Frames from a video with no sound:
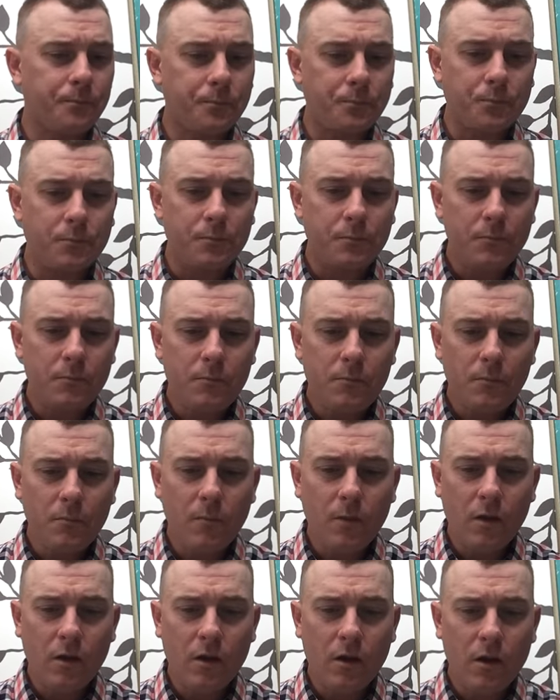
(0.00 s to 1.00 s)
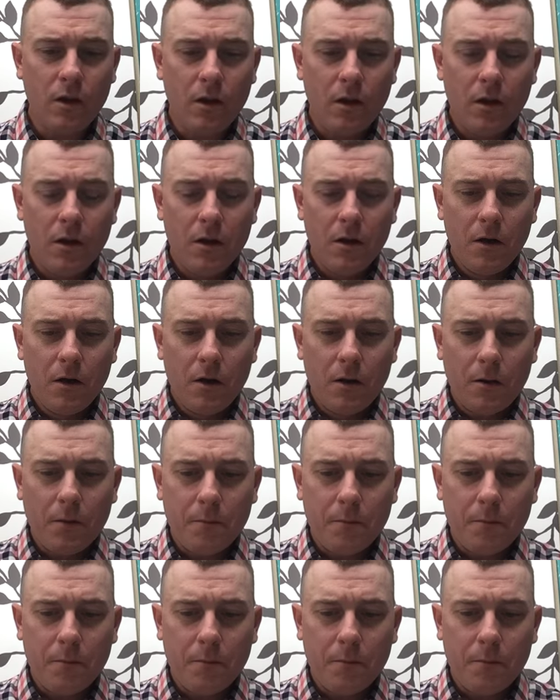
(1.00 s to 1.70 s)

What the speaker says: (silence)